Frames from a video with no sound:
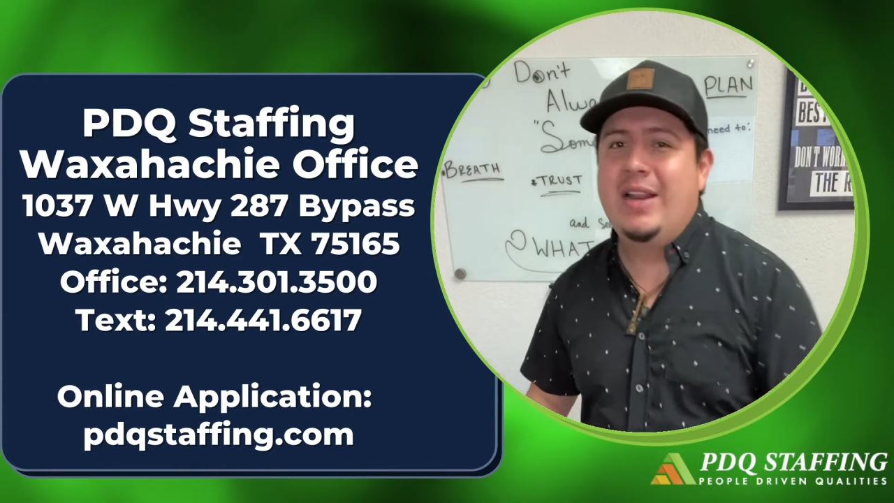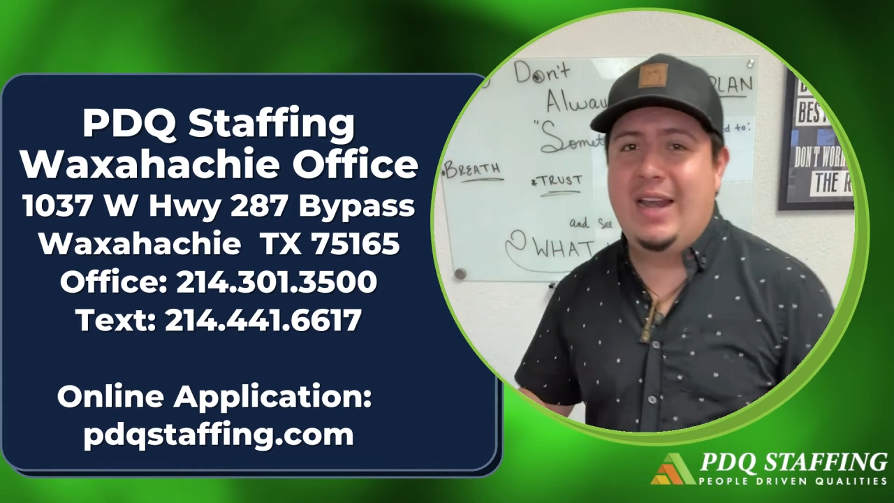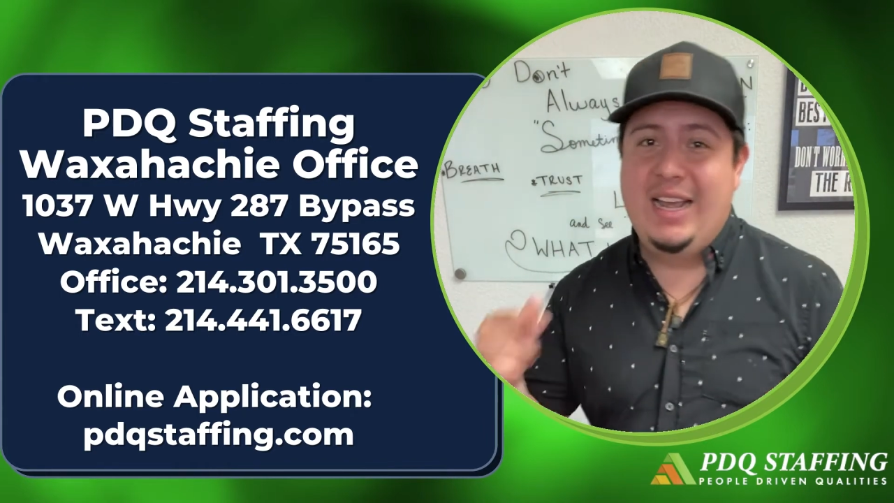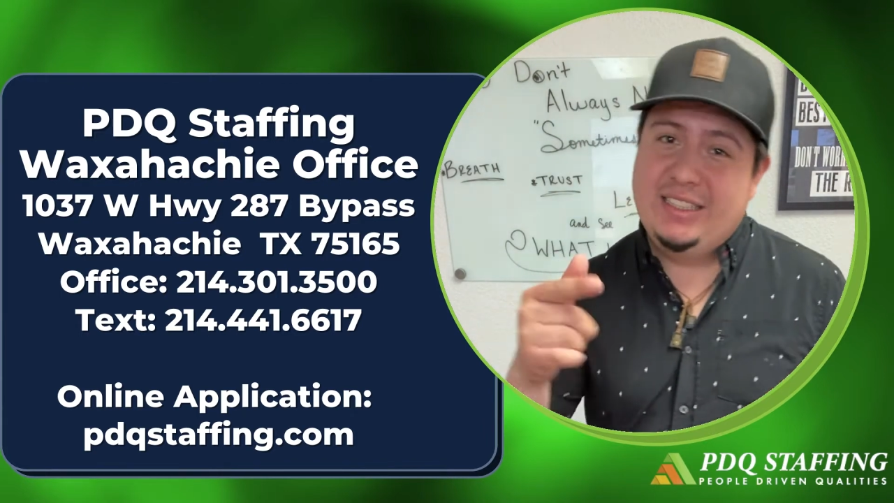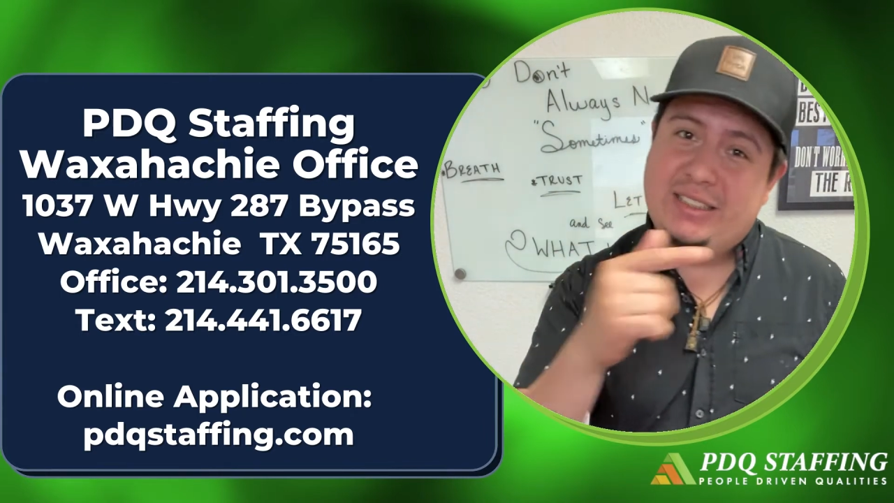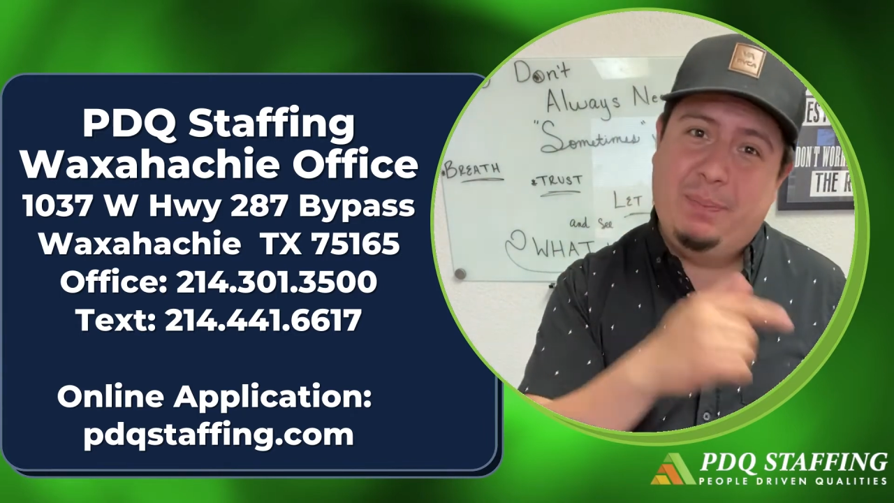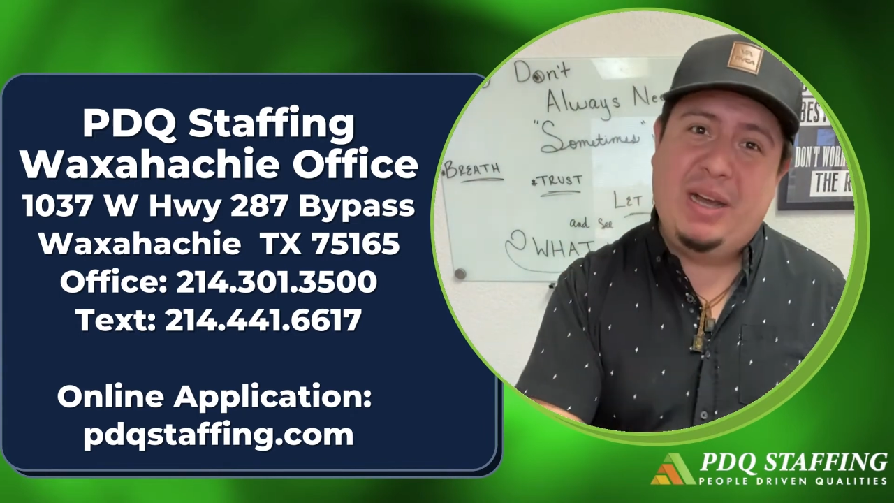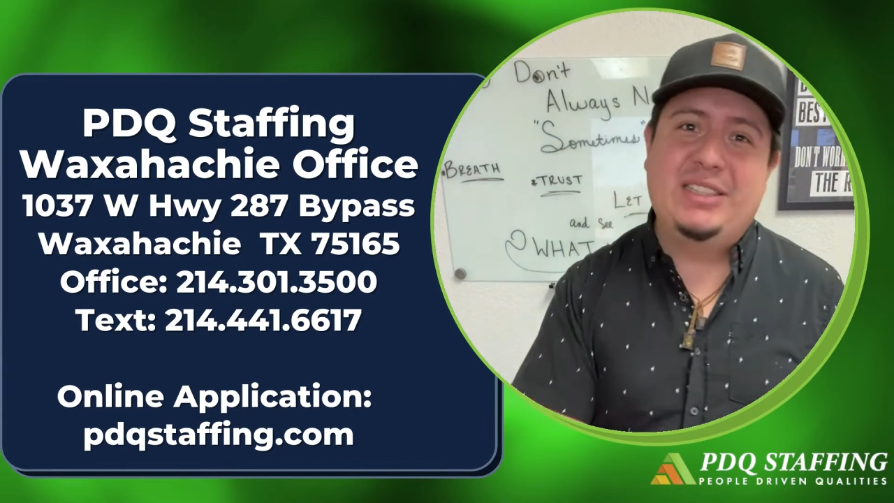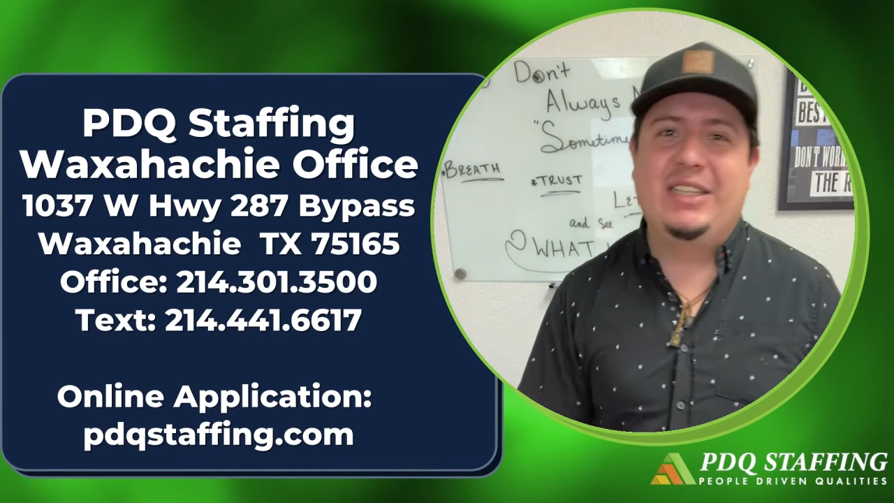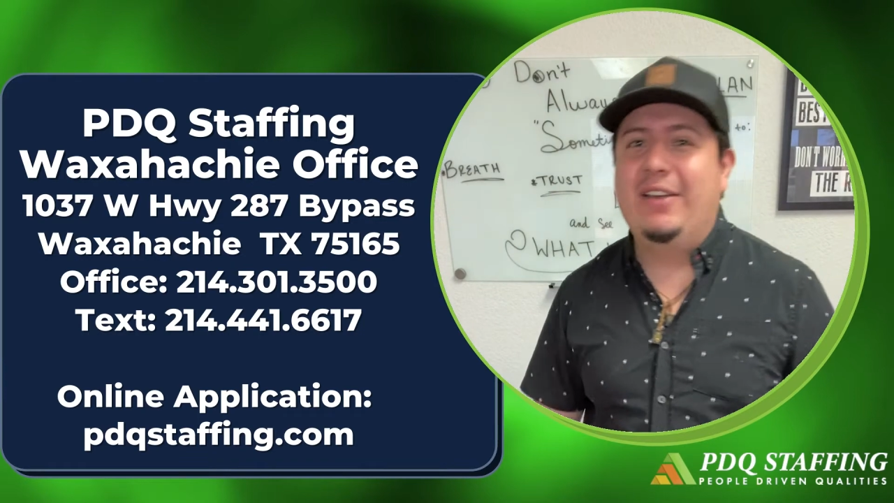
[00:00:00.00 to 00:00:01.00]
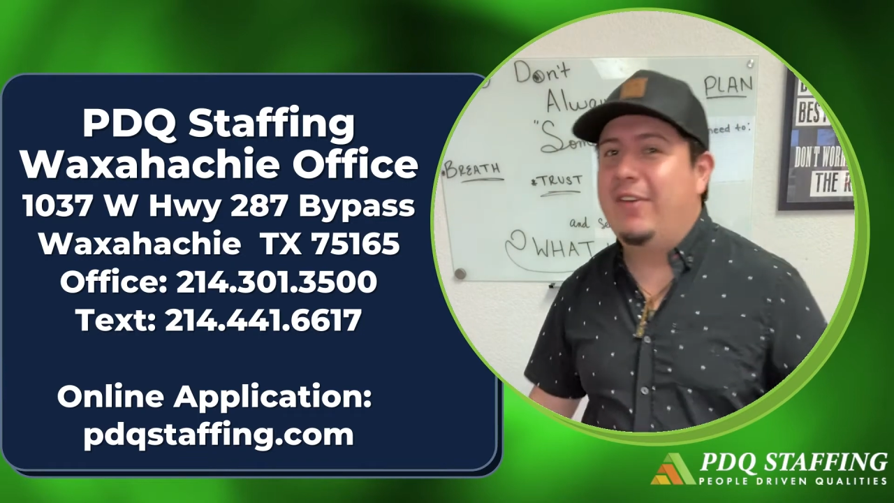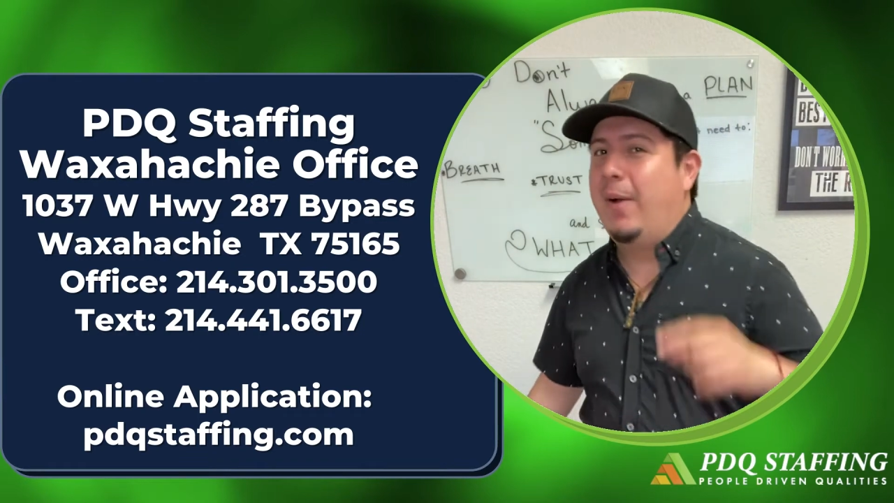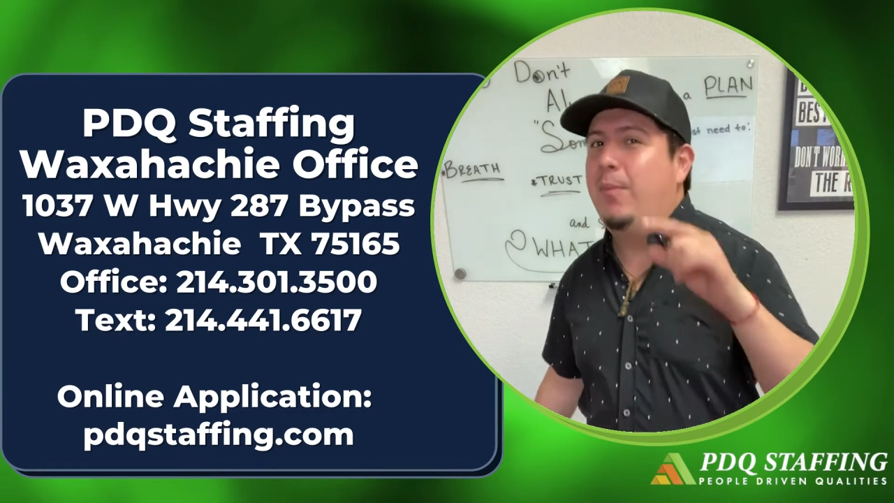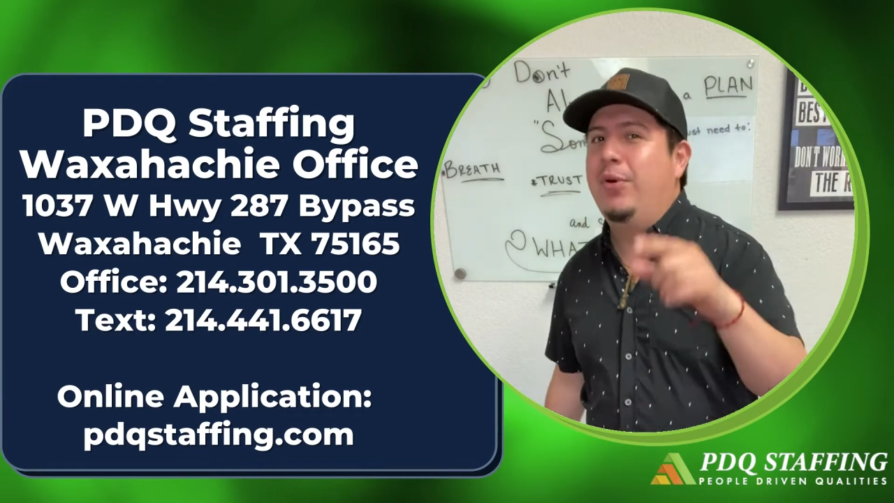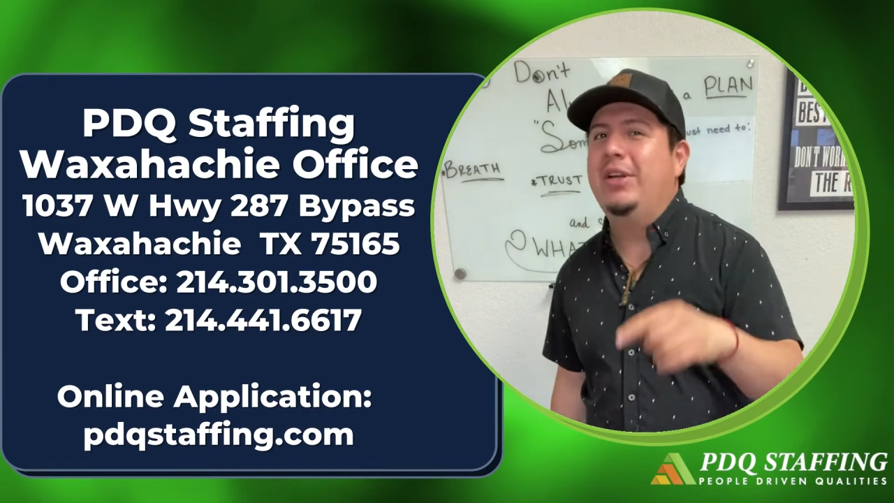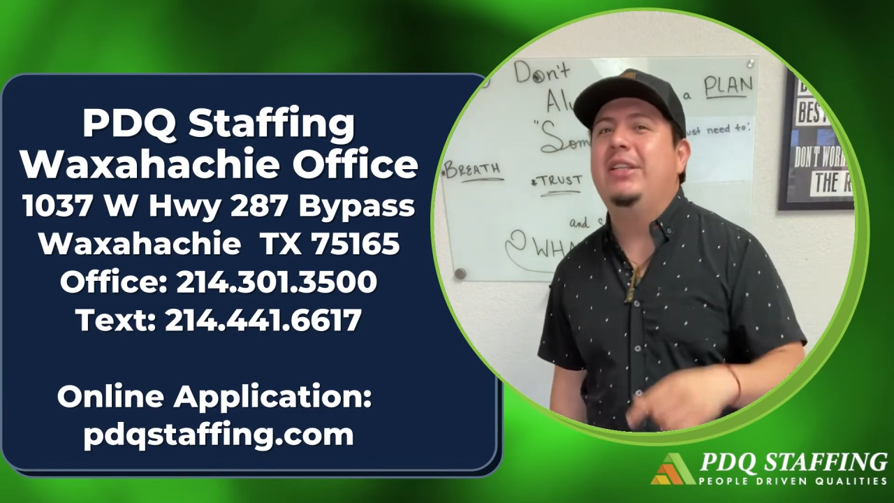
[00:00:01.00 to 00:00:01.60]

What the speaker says: Lacey's about to give you more